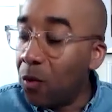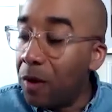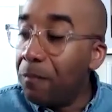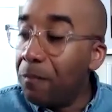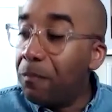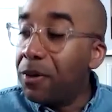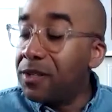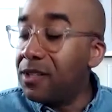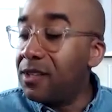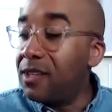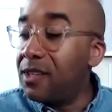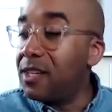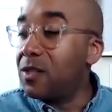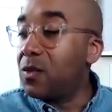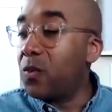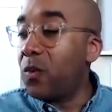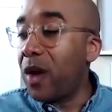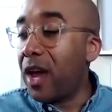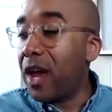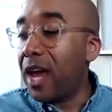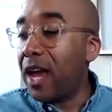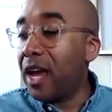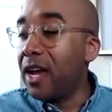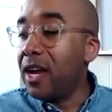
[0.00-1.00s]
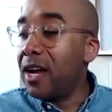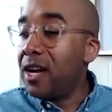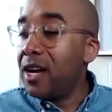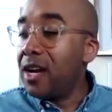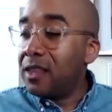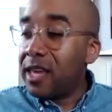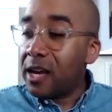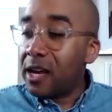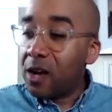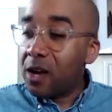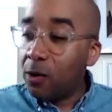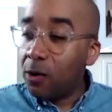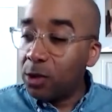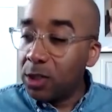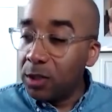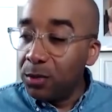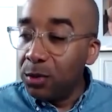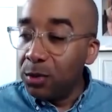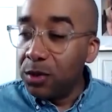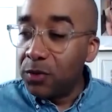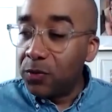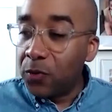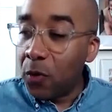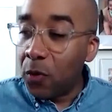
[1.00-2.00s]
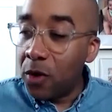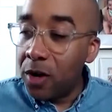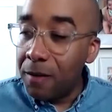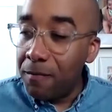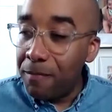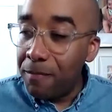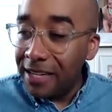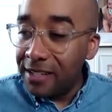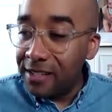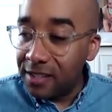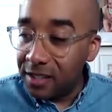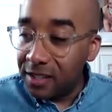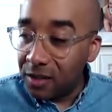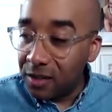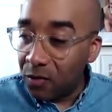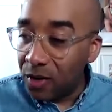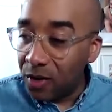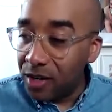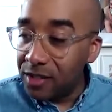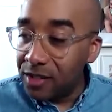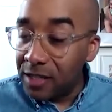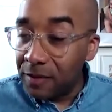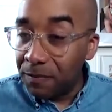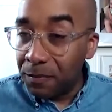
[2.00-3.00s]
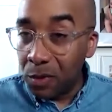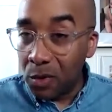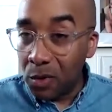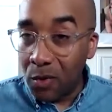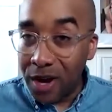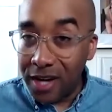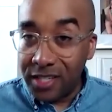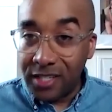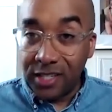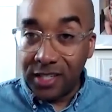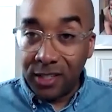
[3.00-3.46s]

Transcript: puts it this way, that culture moves forward on the basis of one simple question: